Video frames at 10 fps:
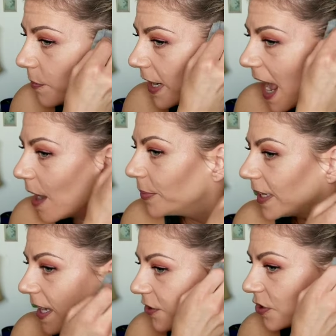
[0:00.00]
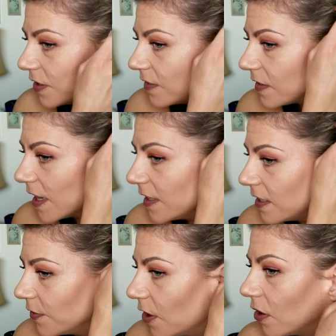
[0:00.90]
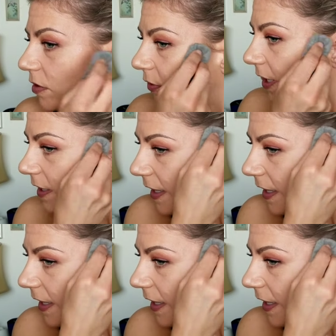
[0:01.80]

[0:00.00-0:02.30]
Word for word: but application is kind of difficult, right?